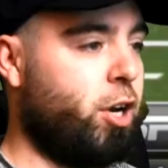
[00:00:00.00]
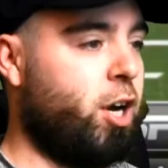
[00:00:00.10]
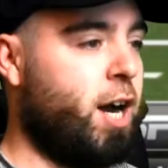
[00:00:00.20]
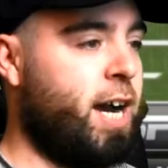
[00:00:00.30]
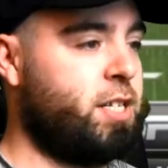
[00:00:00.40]

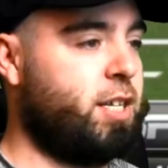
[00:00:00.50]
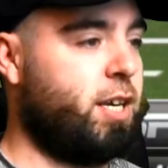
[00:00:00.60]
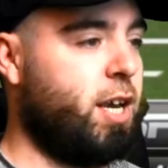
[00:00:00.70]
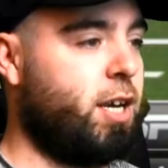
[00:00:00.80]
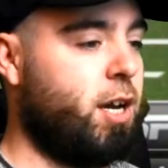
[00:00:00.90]
probably going to ice
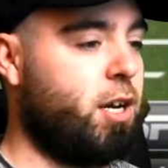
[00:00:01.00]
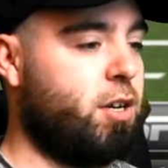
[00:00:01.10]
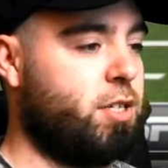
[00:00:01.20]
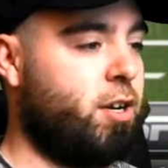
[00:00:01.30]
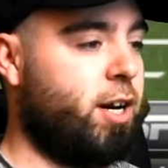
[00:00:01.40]
the kicker
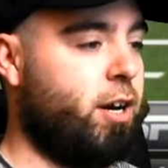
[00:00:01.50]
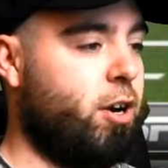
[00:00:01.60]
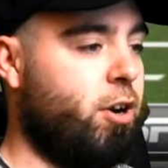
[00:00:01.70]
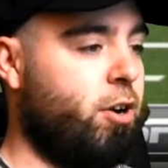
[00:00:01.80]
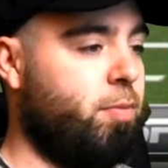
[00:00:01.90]
because they're
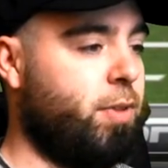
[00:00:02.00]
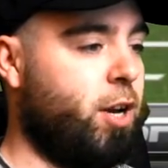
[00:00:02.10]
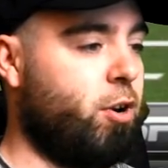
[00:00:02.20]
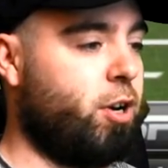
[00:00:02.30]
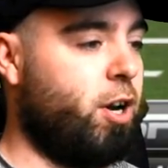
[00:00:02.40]
at
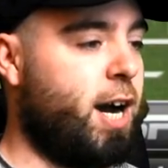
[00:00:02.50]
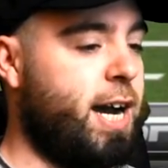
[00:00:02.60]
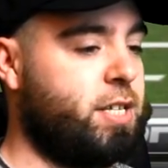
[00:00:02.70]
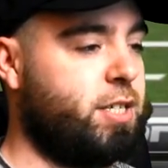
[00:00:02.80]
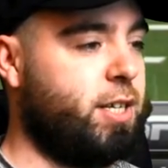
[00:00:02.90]
home. They're not going
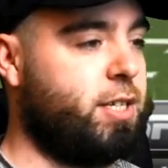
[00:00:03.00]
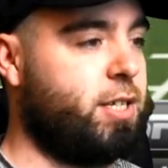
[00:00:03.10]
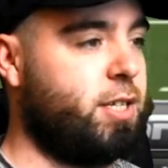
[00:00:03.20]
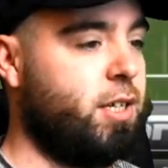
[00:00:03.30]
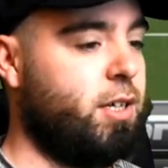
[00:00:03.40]
to ice it.
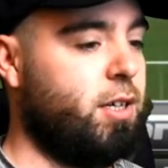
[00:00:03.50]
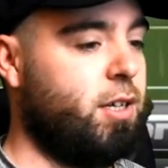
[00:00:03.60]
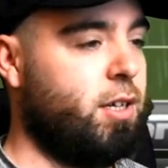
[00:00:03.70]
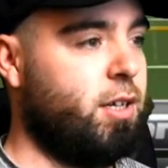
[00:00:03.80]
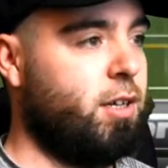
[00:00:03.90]

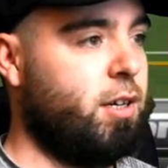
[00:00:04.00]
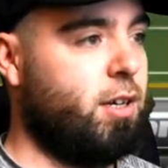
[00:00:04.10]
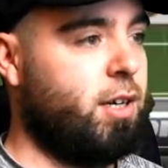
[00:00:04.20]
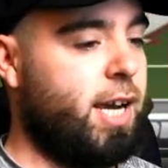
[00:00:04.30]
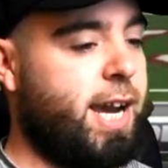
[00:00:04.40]

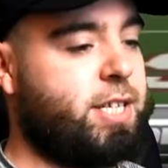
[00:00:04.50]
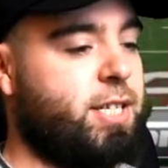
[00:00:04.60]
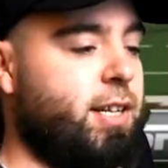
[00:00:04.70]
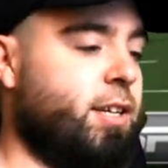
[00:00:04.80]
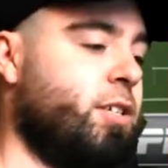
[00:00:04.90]

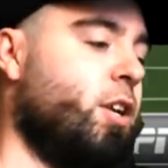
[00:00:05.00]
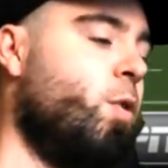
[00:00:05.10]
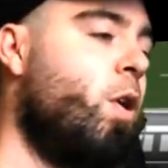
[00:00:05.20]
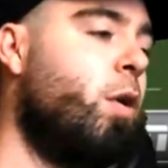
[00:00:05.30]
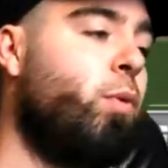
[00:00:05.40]
Excellent.
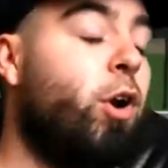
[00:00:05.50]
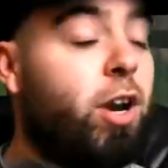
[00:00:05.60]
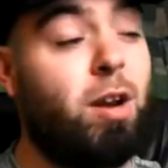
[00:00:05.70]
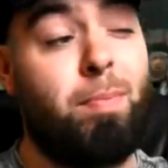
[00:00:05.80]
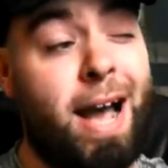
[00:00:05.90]
You know what? We're
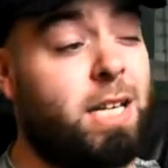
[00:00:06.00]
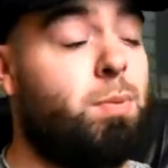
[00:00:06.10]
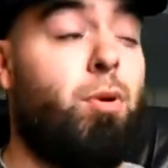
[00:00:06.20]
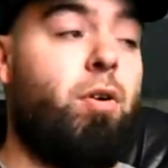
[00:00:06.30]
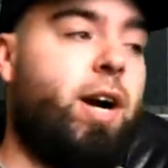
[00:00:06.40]
not in a
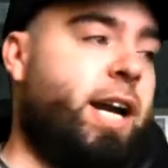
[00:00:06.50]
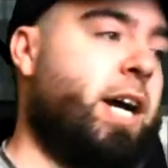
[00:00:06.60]
bad spot